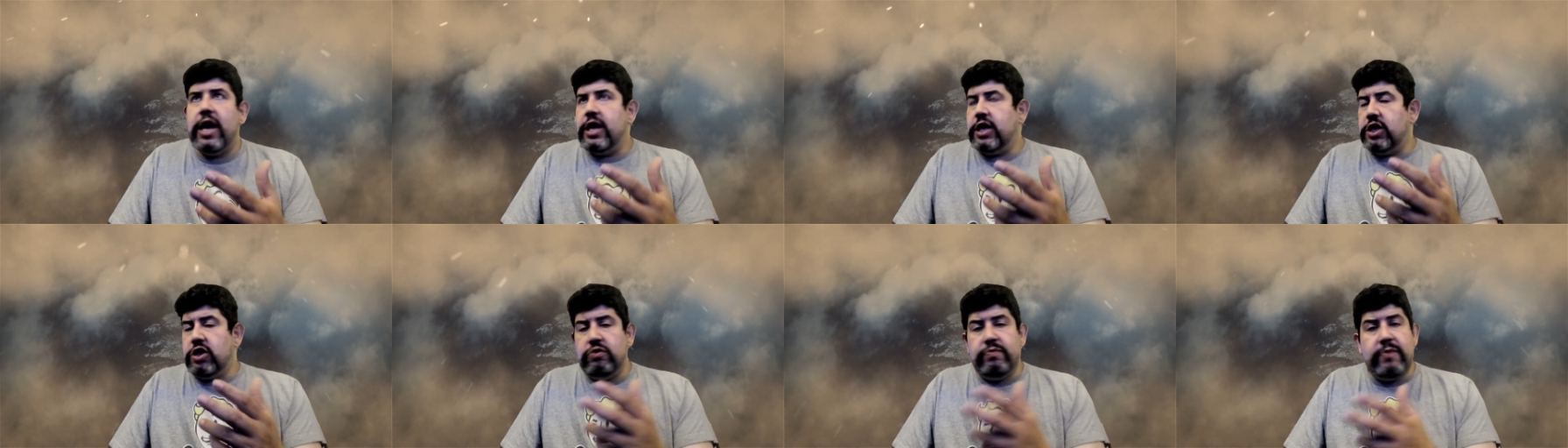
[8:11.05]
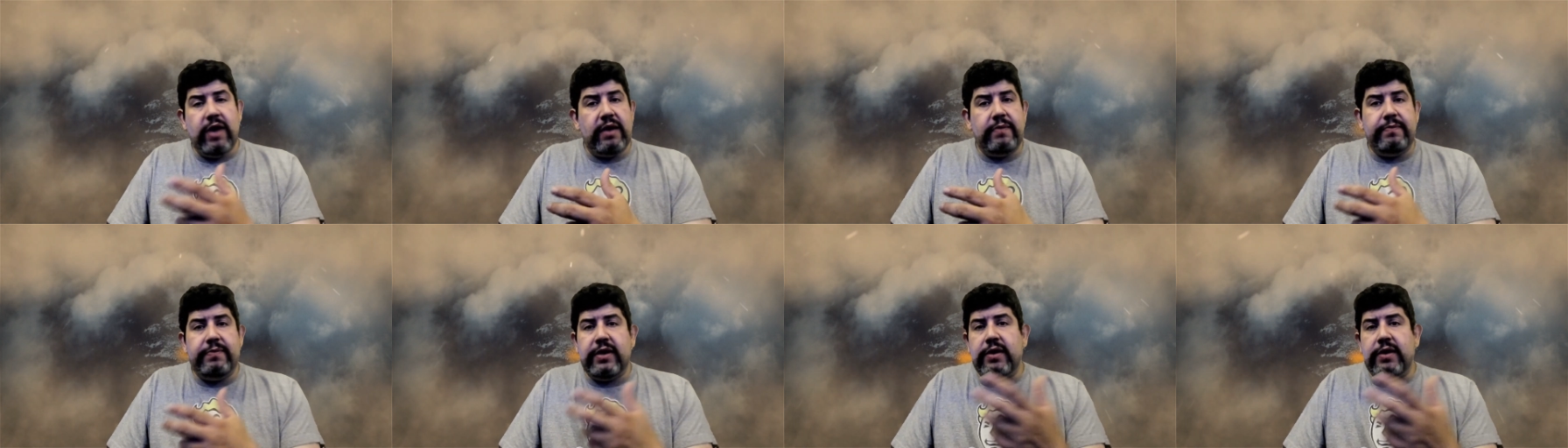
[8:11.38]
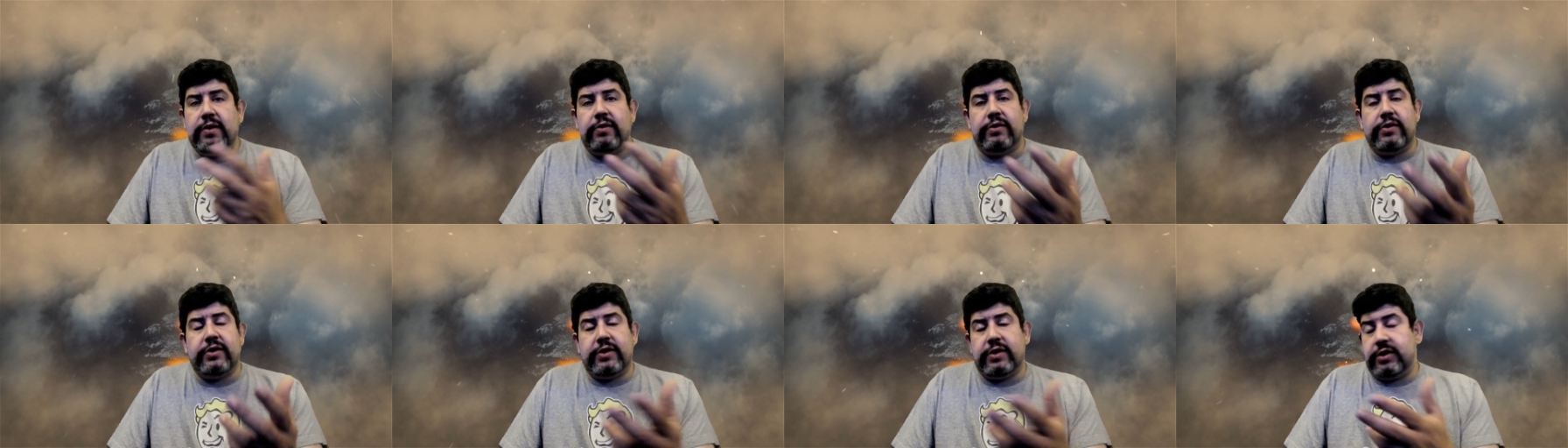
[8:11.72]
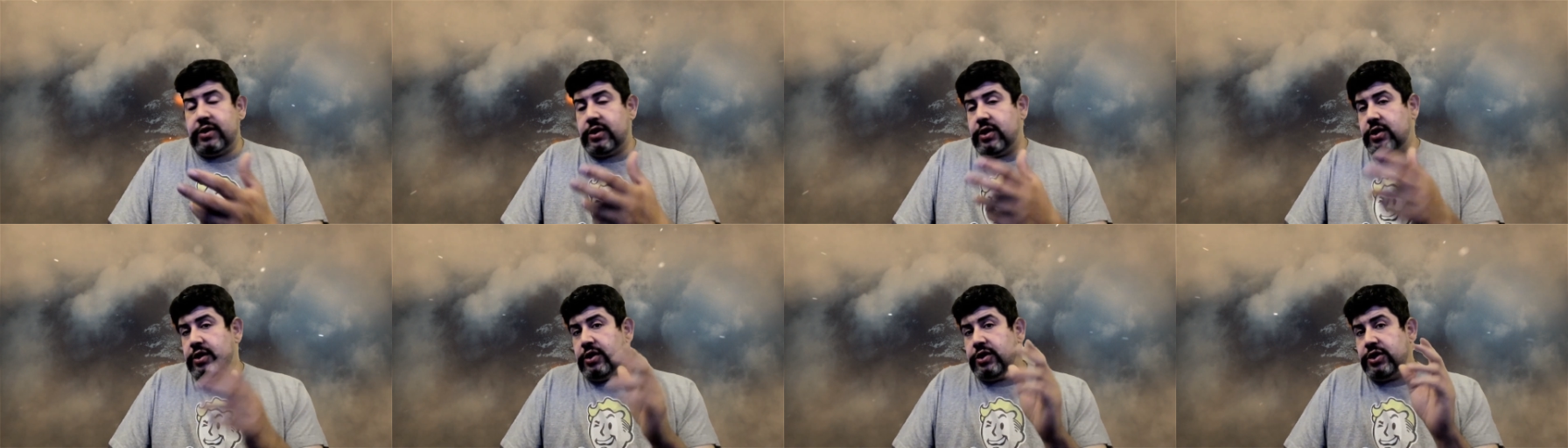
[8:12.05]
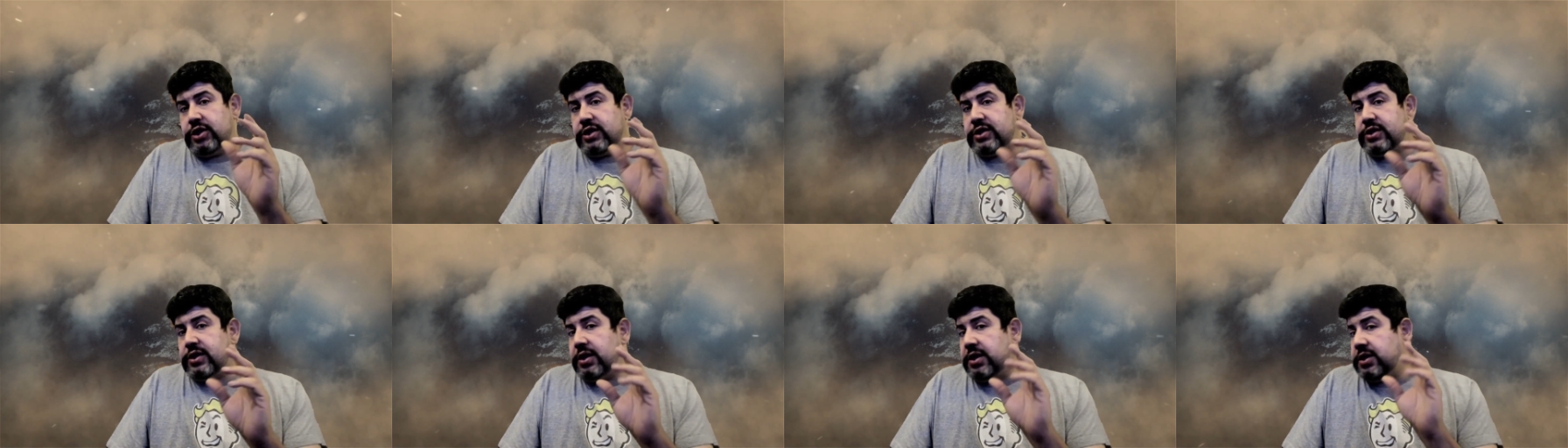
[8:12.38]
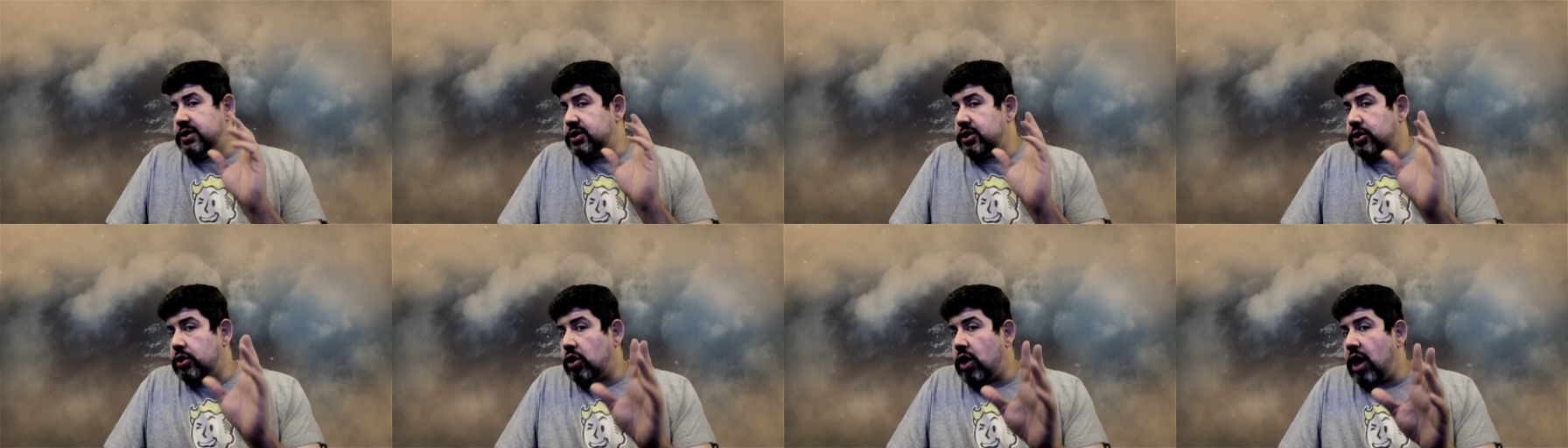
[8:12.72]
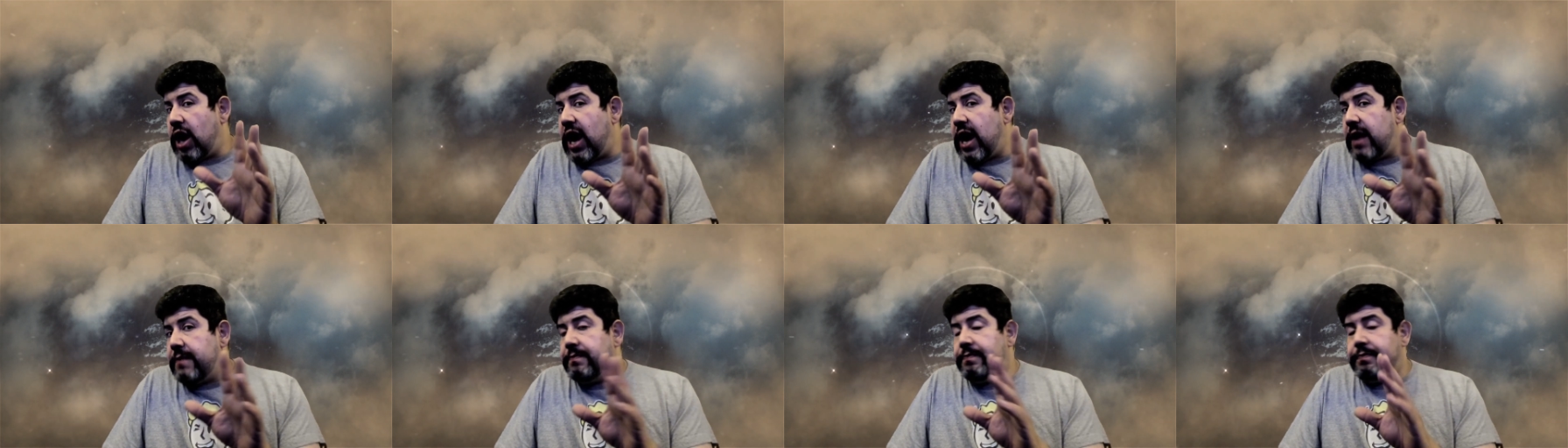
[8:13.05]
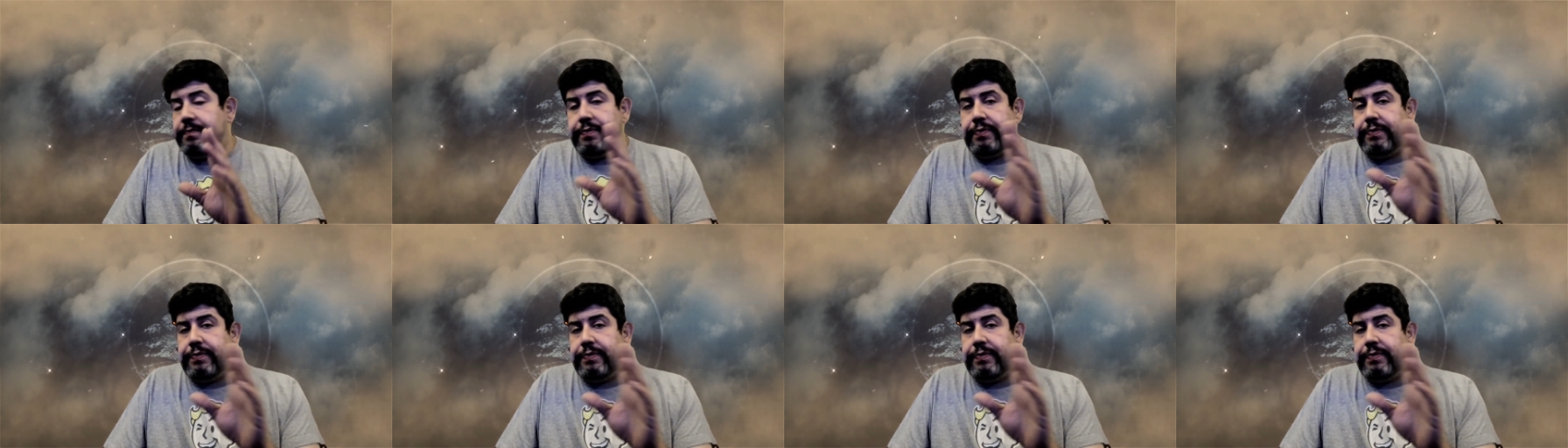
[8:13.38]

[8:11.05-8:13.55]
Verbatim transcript: You may be able to just describe